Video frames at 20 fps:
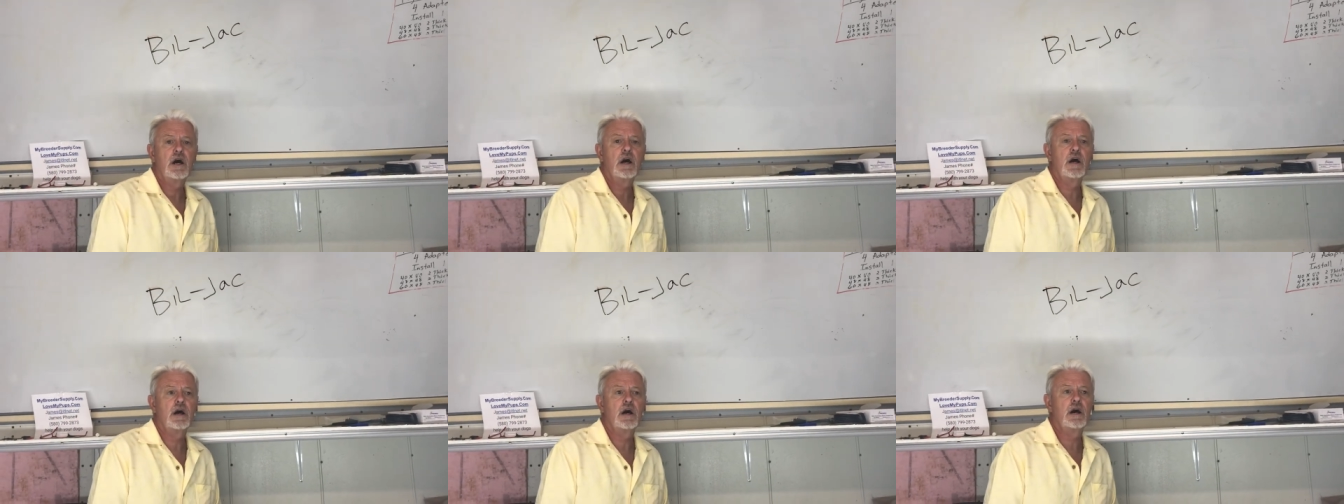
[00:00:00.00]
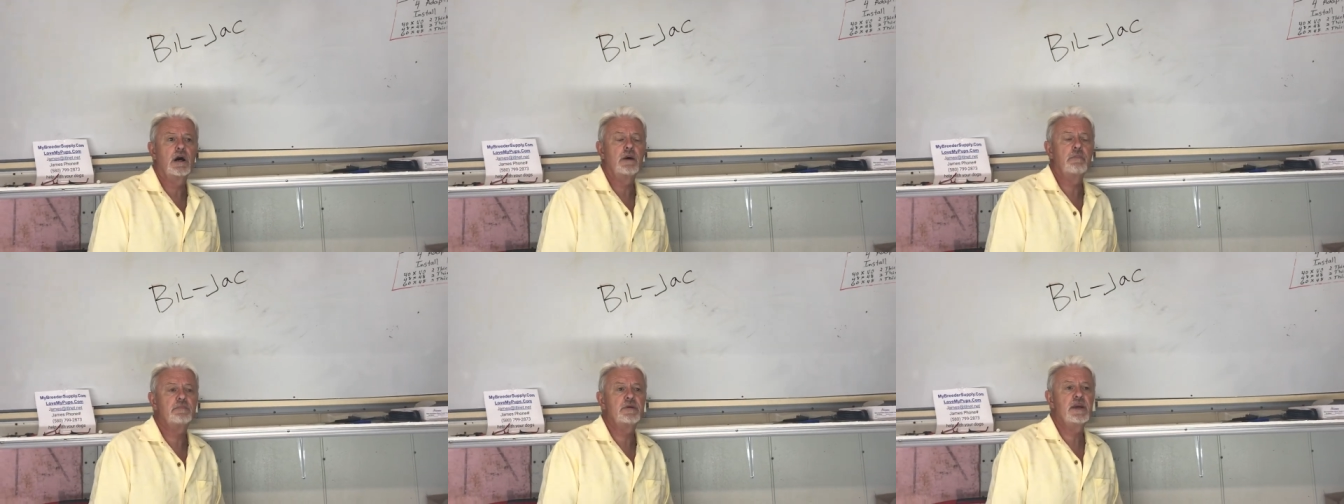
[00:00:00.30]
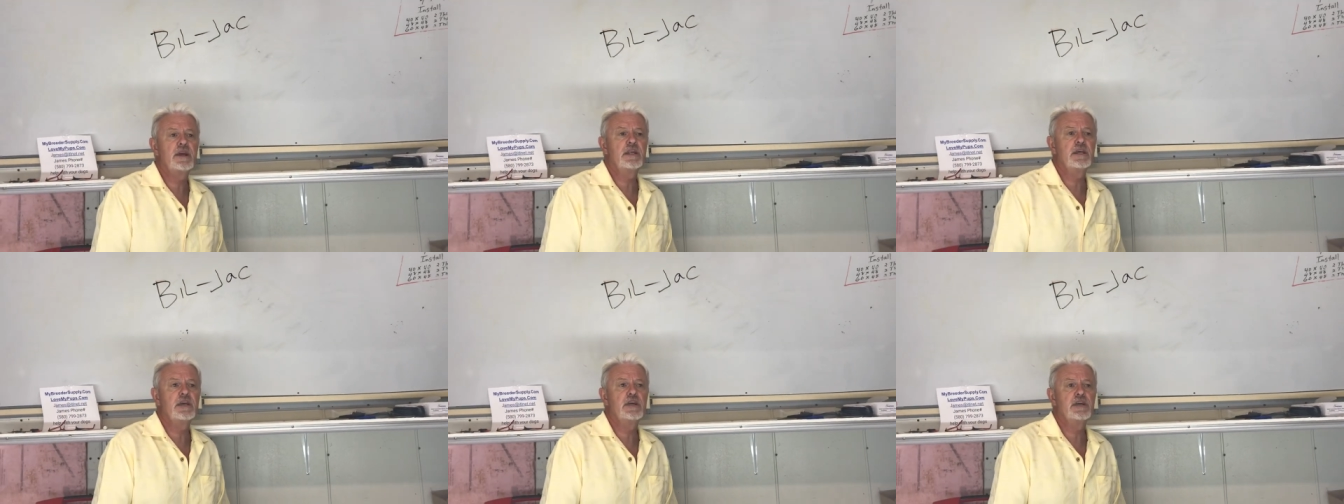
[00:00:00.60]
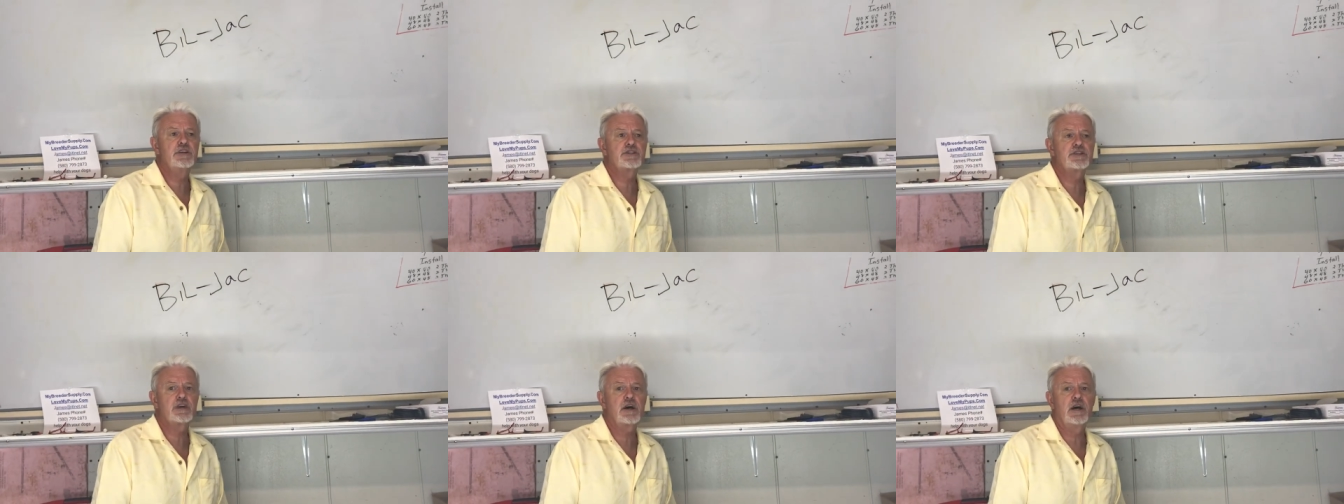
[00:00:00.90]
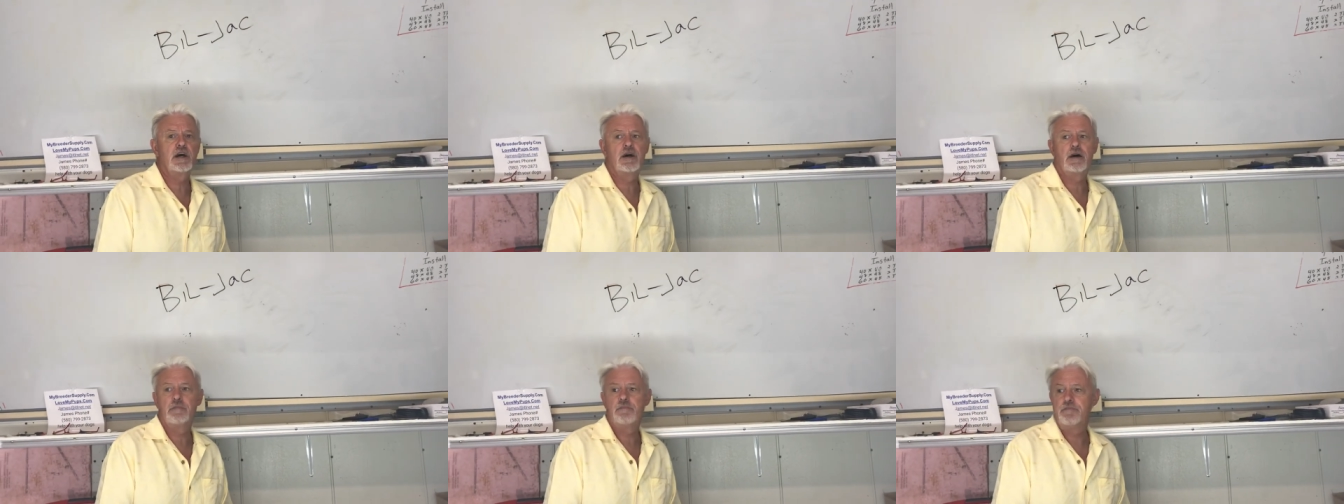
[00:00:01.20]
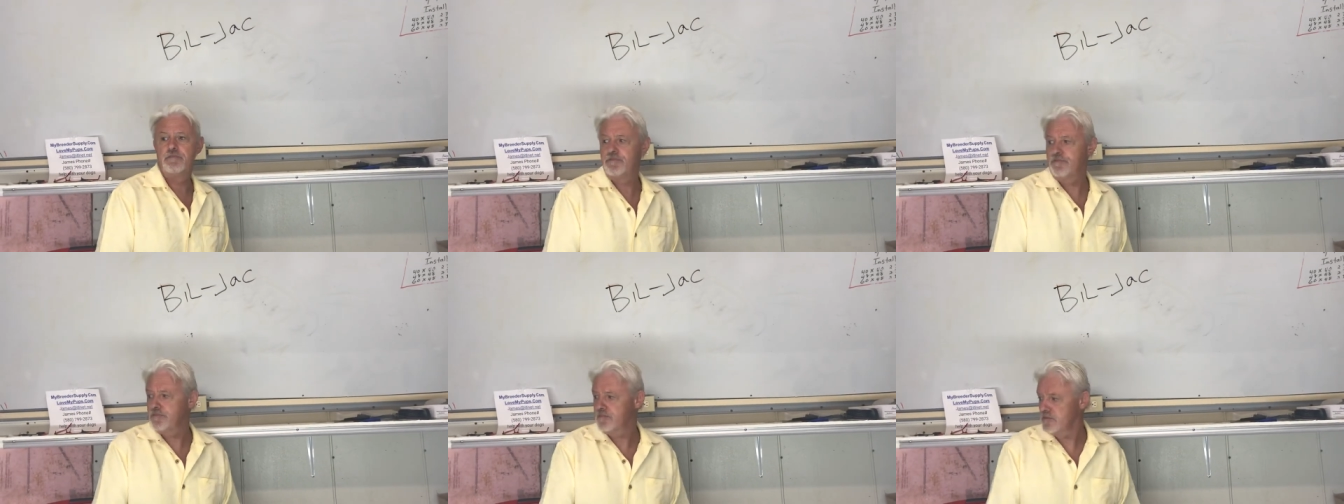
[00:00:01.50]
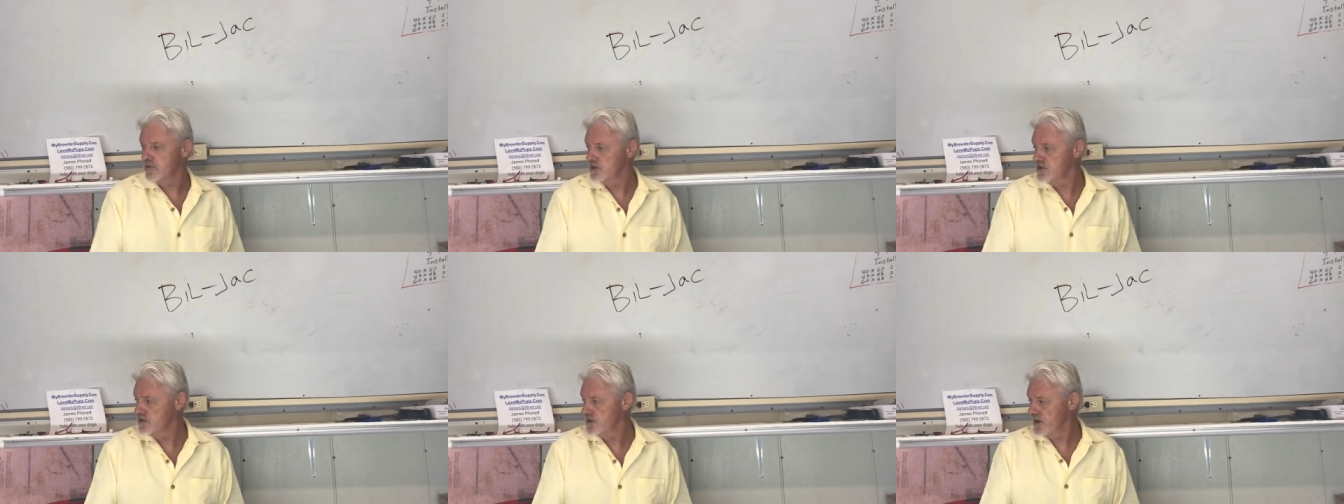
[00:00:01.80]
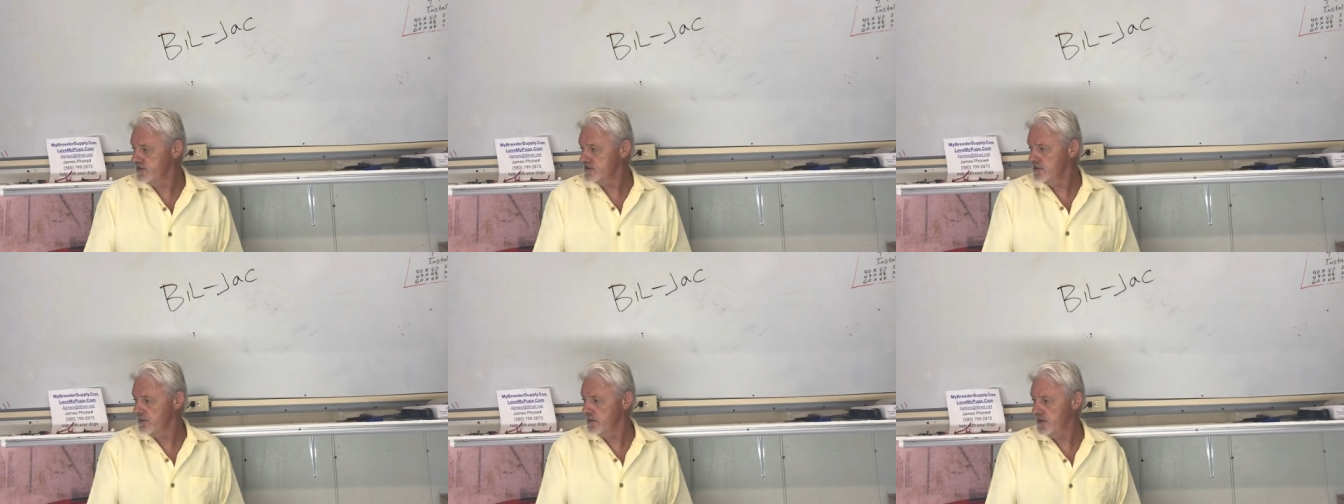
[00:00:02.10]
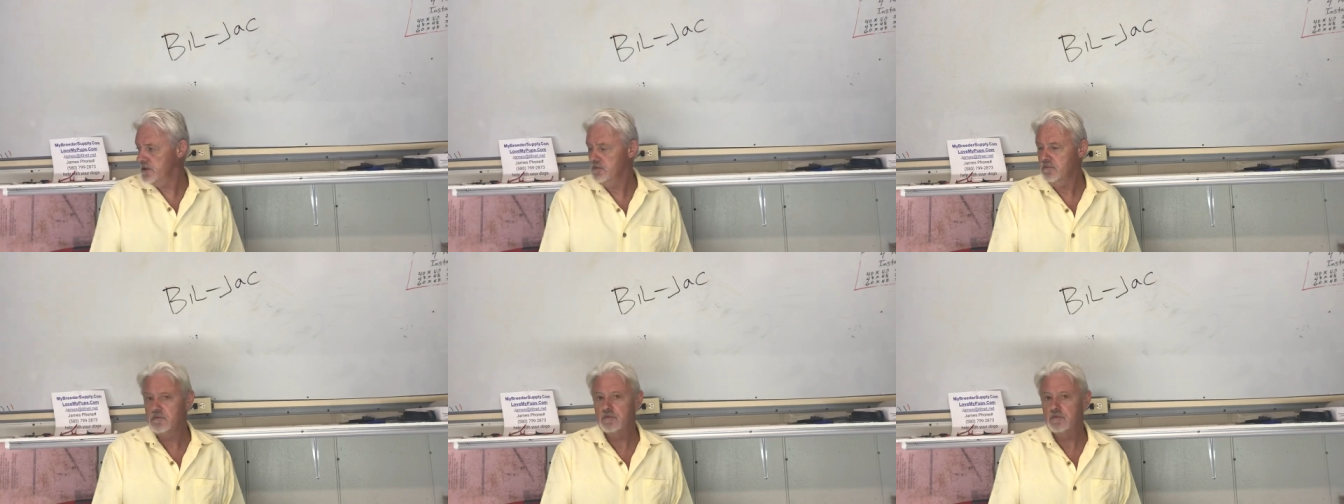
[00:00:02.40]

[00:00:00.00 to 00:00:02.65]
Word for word: Um, it is, um, do you have something?